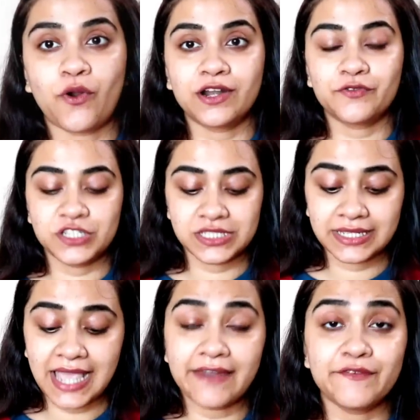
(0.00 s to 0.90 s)
product, which is
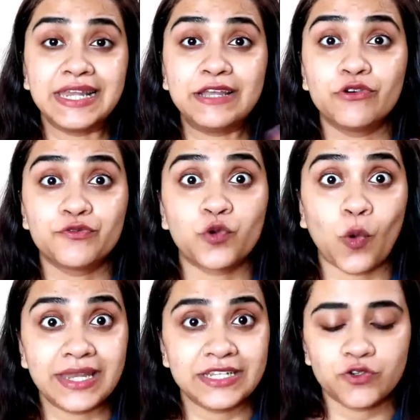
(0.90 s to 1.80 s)
again really good for
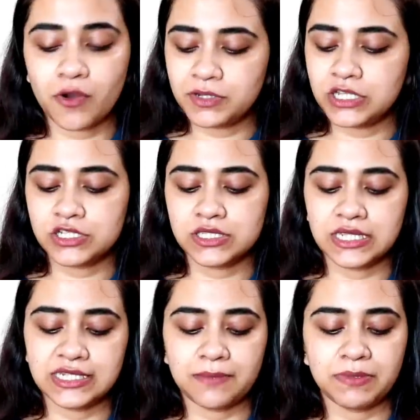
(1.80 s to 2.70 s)
oily to combination
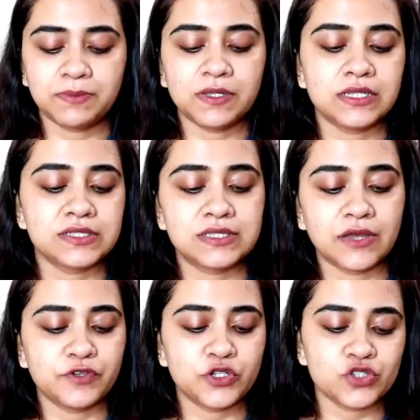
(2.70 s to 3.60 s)
skin type people, is
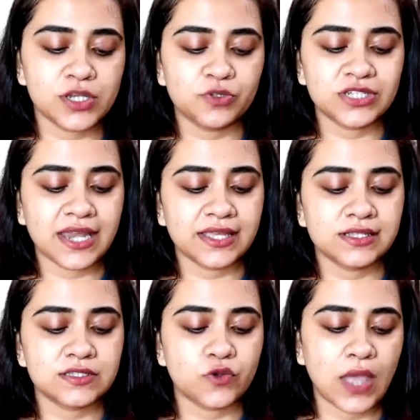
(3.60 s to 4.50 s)
the Fiducia
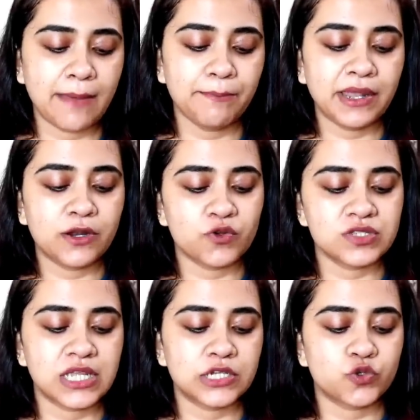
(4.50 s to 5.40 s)
Botanicals Hemp and
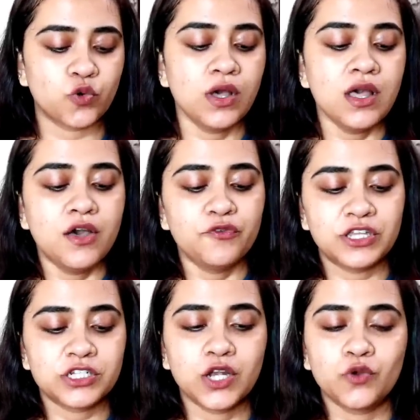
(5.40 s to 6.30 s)
Rosehip
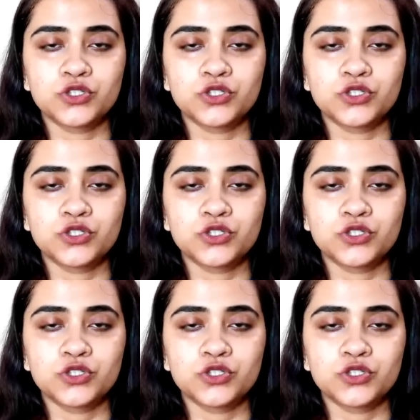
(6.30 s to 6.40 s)
Facial